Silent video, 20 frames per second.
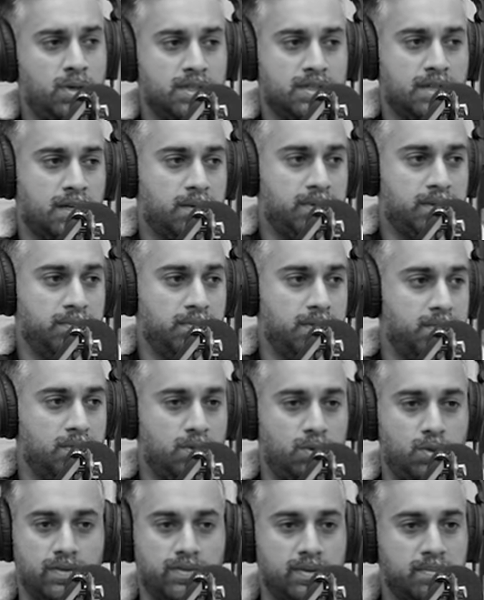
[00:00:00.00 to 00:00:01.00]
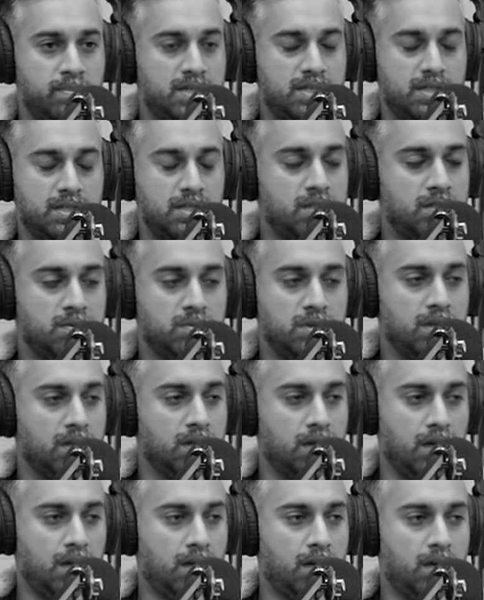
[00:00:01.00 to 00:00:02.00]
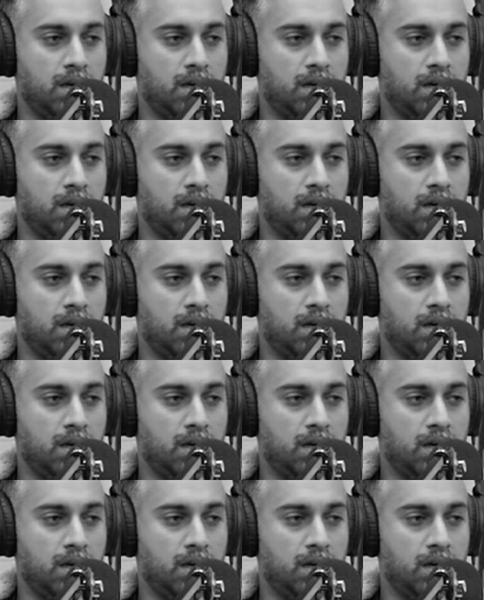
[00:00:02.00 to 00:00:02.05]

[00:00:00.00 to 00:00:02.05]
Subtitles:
always helping people. Whoever messages me,